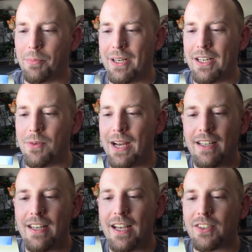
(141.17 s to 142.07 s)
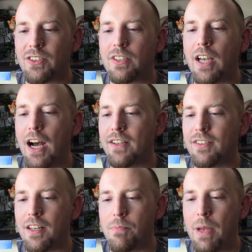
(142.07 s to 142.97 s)
But anyway, next,
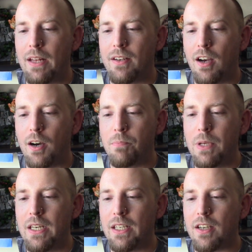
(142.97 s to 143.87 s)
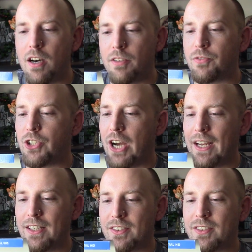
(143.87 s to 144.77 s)
gods and men, a meeting of
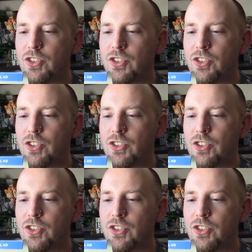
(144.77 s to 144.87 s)
giants.